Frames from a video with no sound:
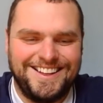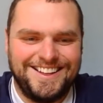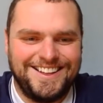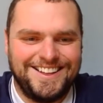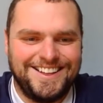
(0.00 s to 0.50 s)

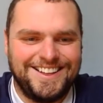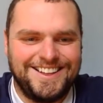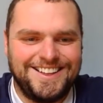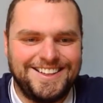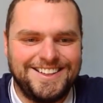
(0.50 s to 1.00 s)

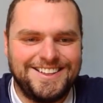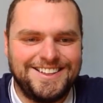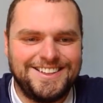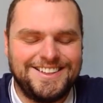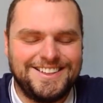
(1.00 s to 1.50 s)

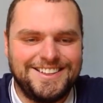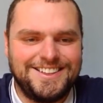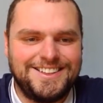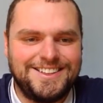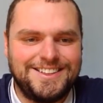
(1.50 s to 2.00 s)

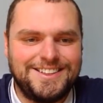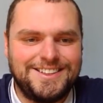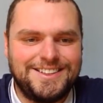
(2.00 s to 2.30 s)
[no speech]